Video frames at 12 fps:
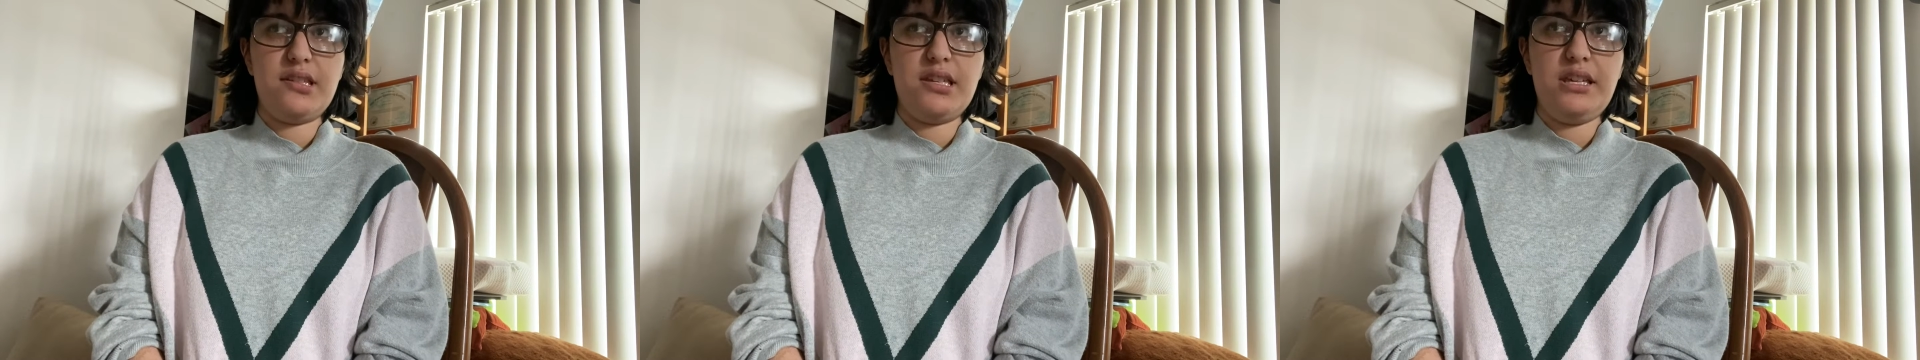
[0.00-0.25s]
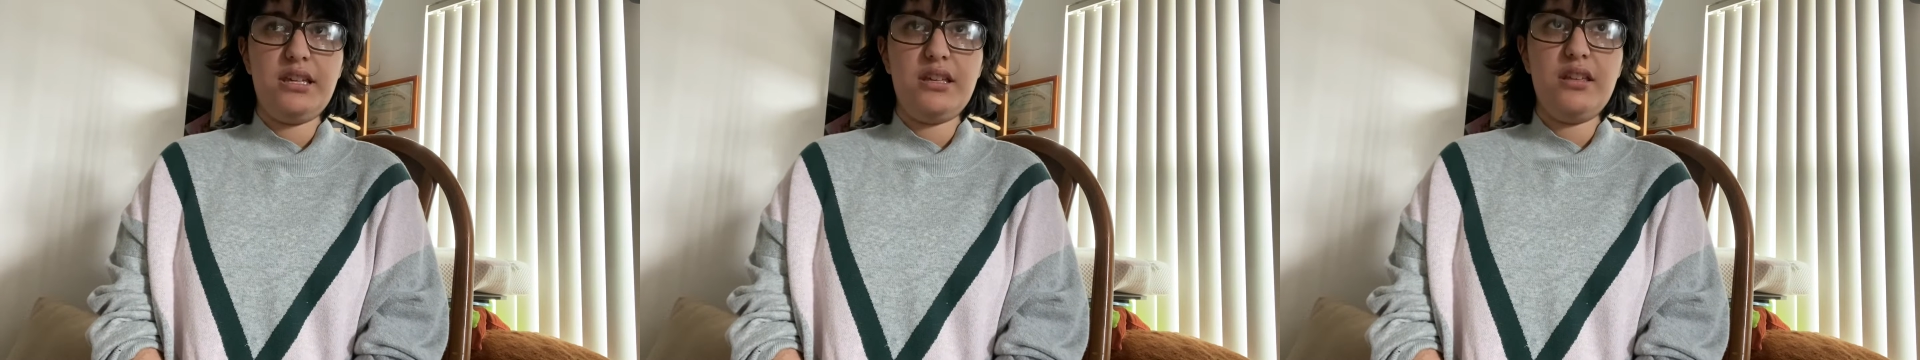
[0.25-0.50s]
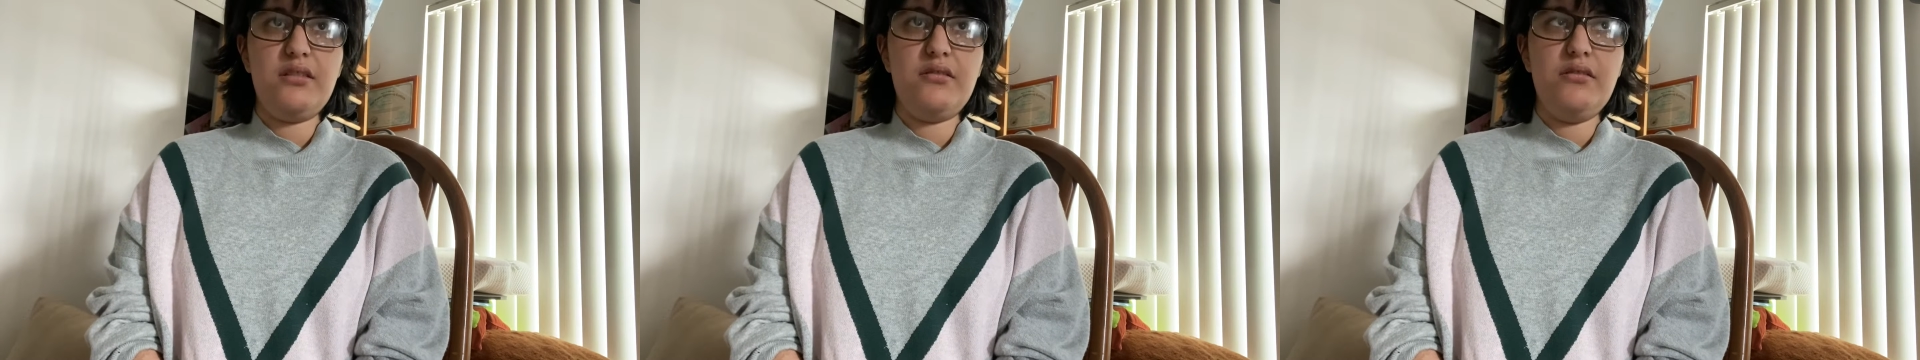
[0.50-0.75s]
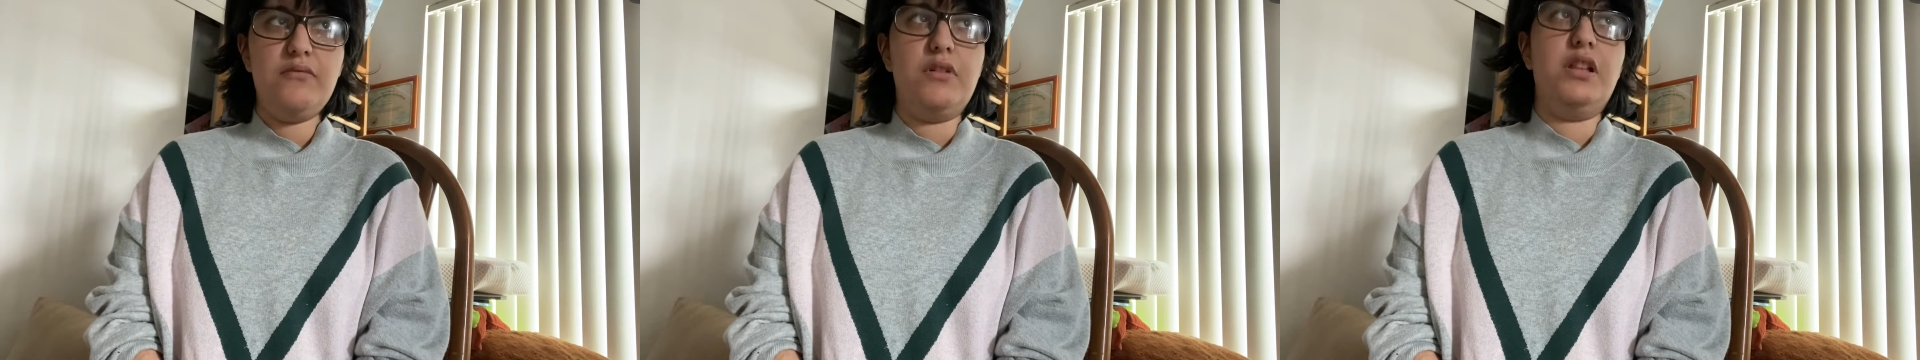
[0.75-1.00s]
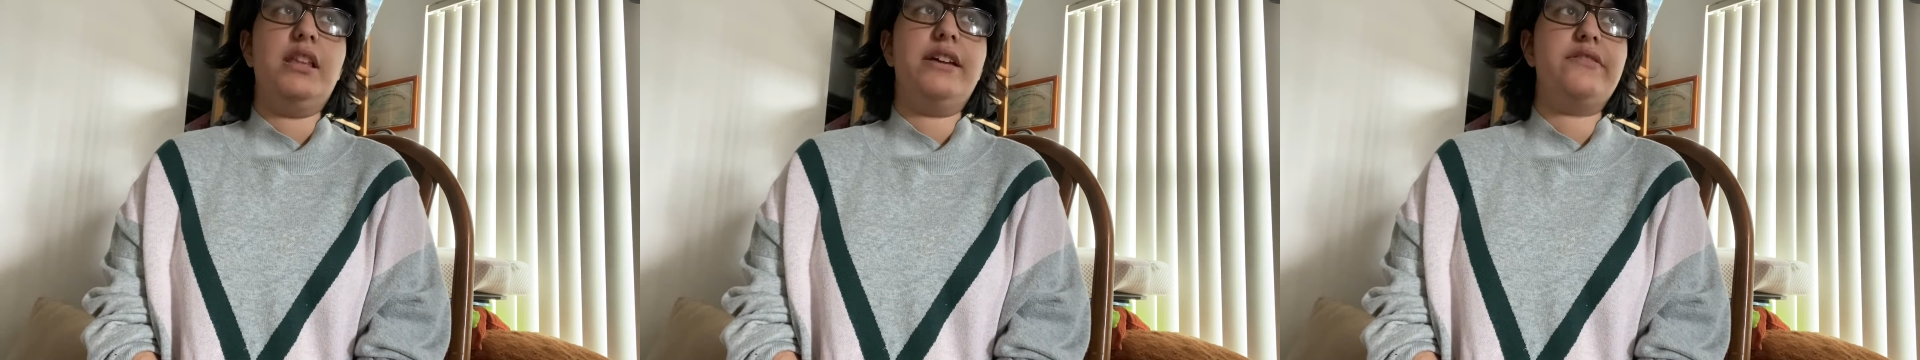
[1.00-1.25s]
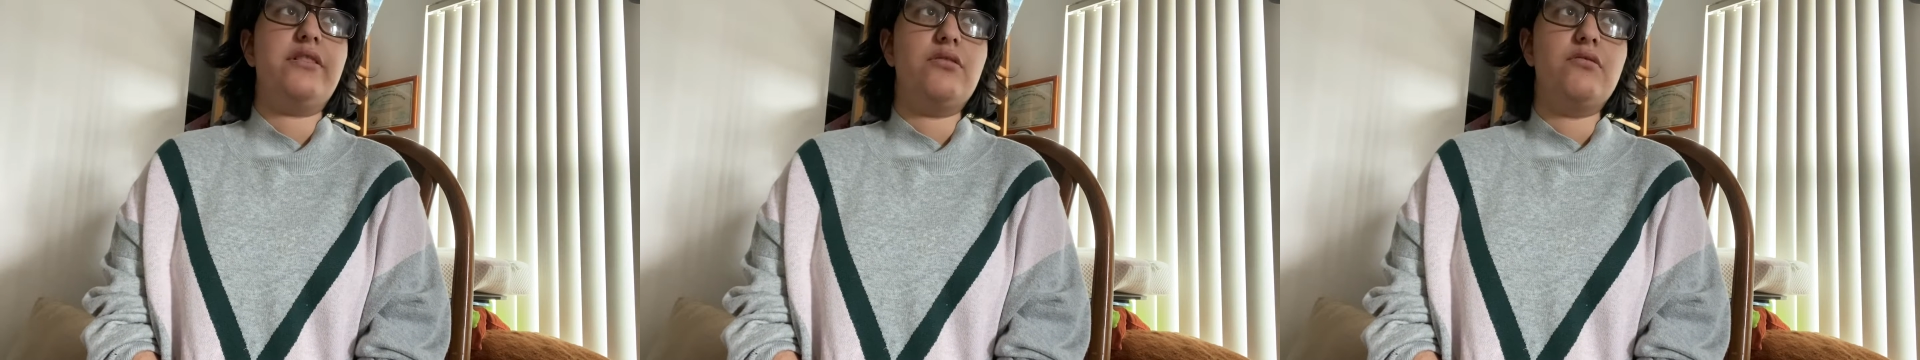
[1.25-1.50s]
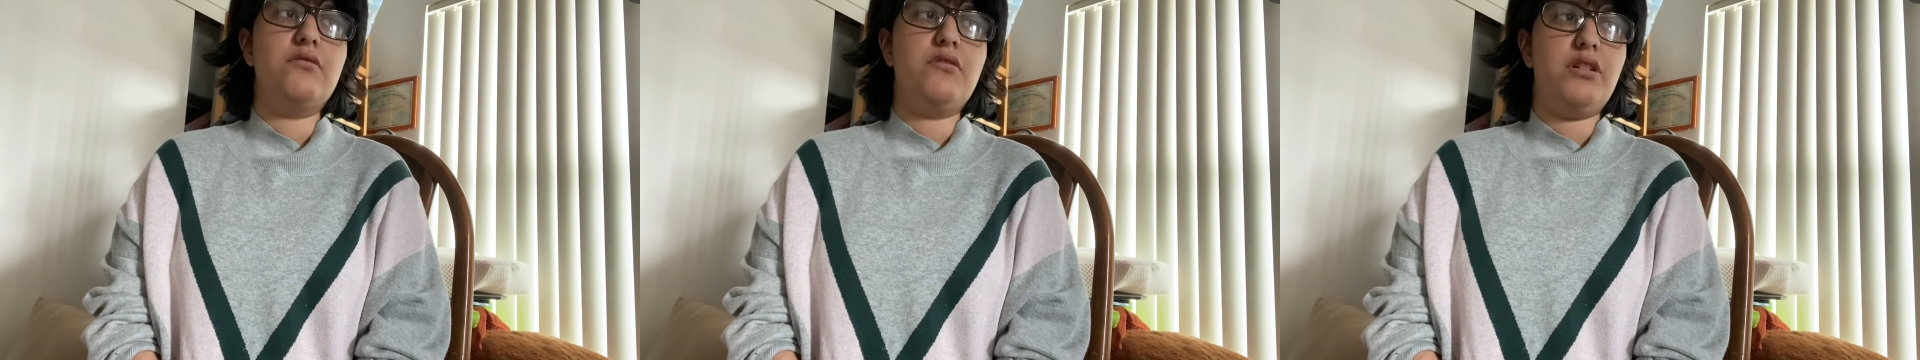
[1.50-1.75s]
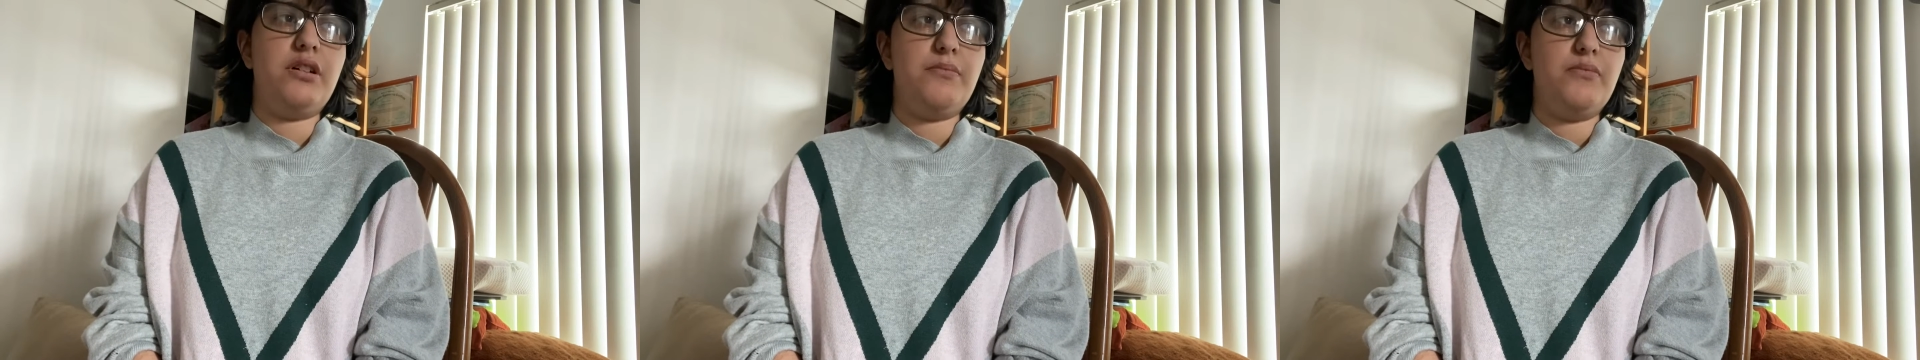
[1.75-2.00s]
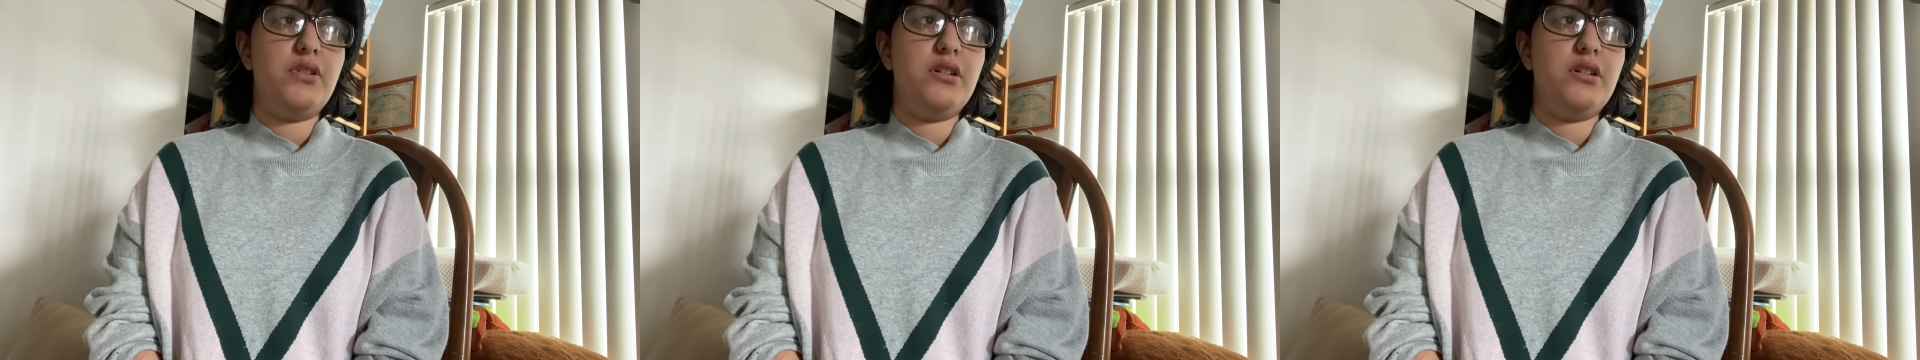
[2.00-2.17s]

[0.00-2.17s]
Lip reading: kid. Well, as I grew up,